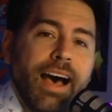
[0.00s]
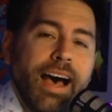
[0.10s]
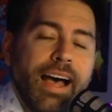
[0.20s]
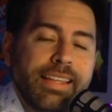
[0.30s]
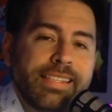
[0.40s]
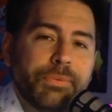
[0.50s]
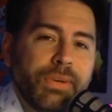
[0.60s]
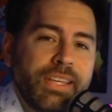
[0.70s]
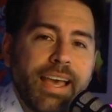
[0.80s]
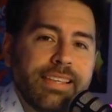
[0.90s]
uh, listen, what
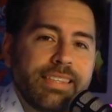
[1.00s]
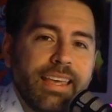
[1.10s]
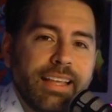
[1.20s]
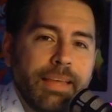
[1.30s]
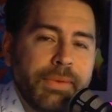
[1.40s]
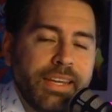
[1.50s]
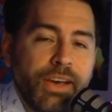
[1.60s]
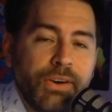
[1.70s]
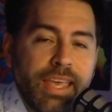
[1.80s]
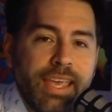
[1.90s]
do you guys think? Let me
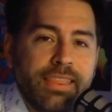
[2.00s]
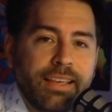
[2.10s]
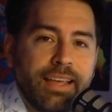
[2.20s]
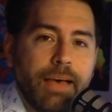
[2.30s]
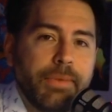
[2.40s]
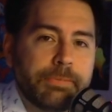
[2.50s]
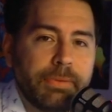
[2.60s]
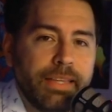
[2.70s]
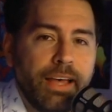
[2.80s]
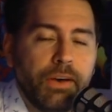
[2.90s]
know in the comments
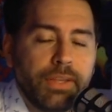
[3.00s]
below.